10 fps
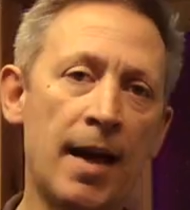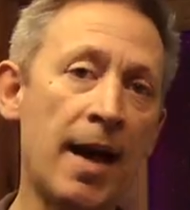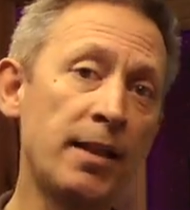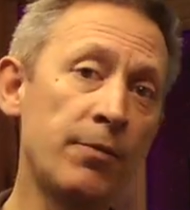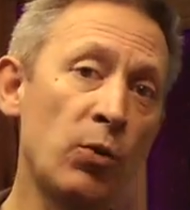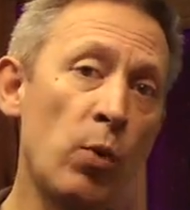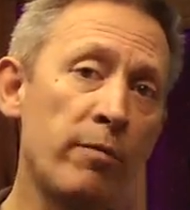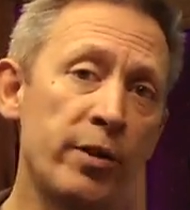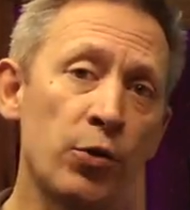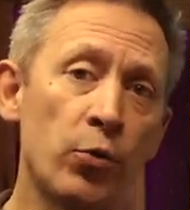And if the
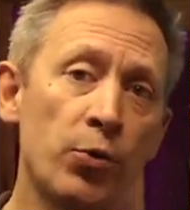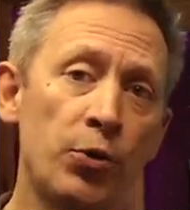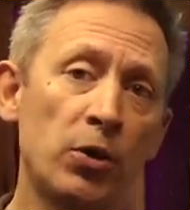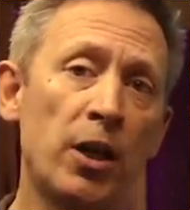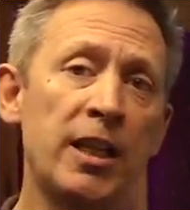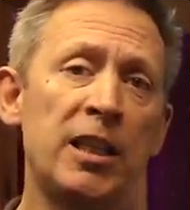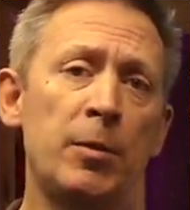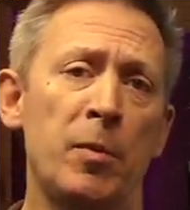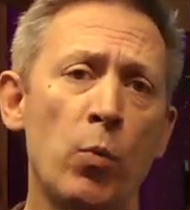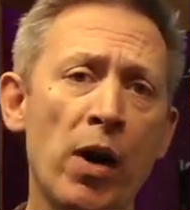weather is good, you're likely
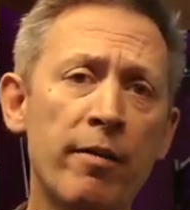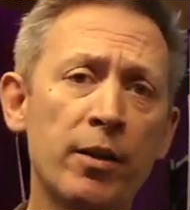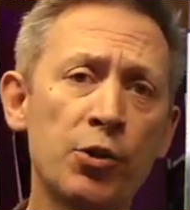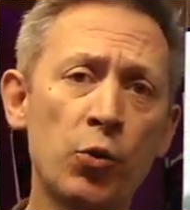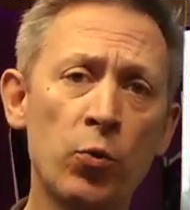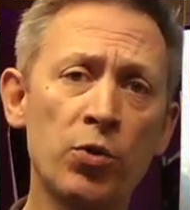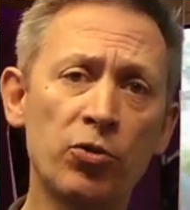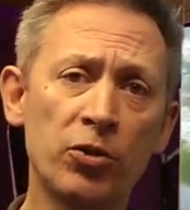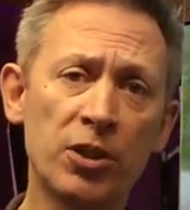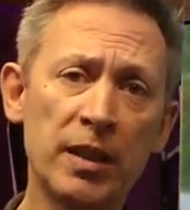to be wearing a short
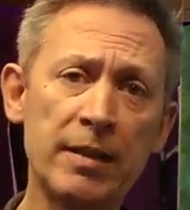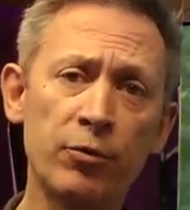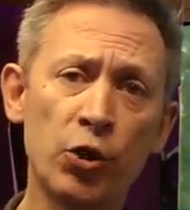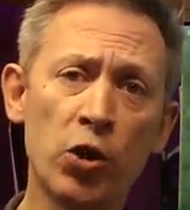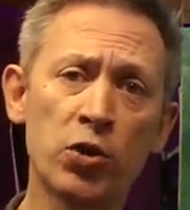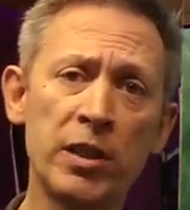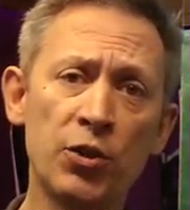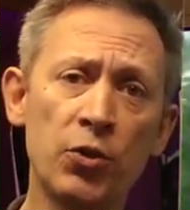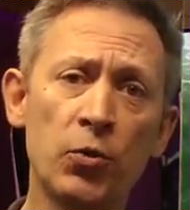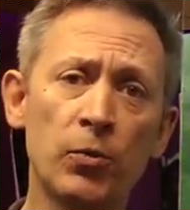sleeve jersey
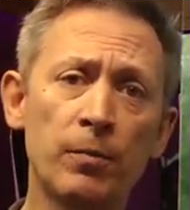too.